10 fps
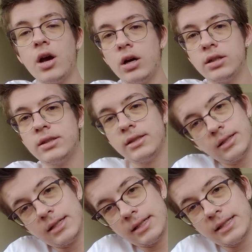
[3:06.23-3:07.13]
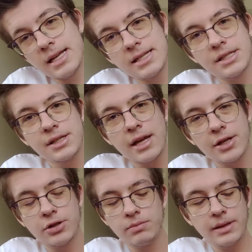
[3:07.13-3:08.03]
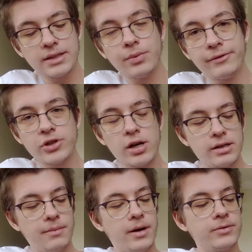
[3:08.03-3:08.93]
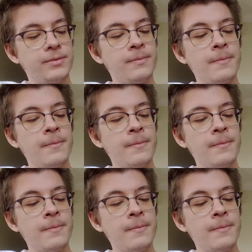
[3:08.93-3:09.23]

on this scheduled place we've talked about.